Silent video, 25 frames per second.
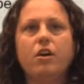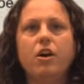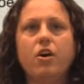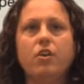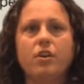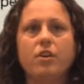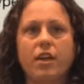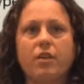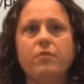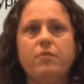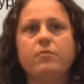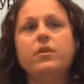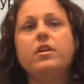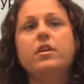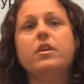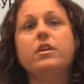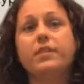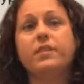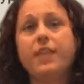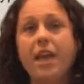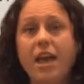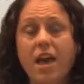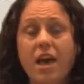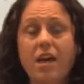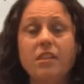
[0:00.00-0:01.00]
Okay,
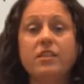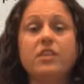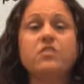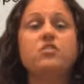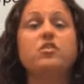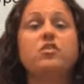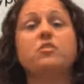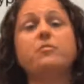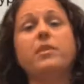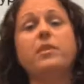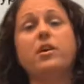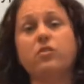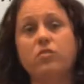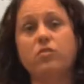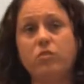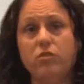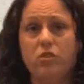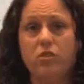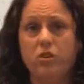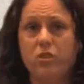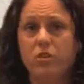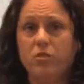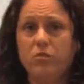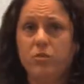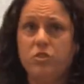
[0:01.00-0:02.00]
now let's talk about
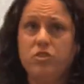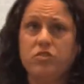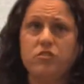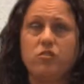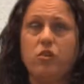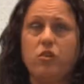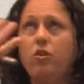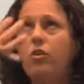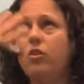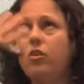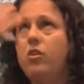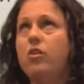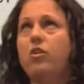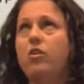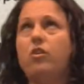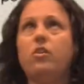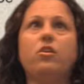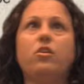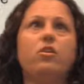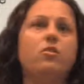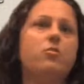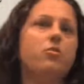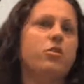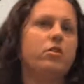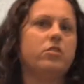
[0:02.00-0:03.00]
Google, which is a
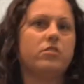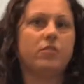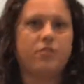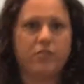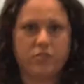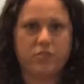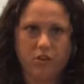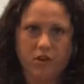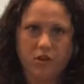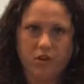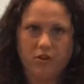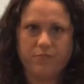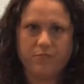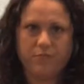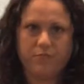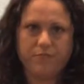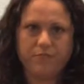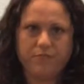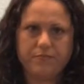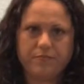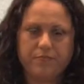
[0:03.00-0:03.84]
whole world of its own.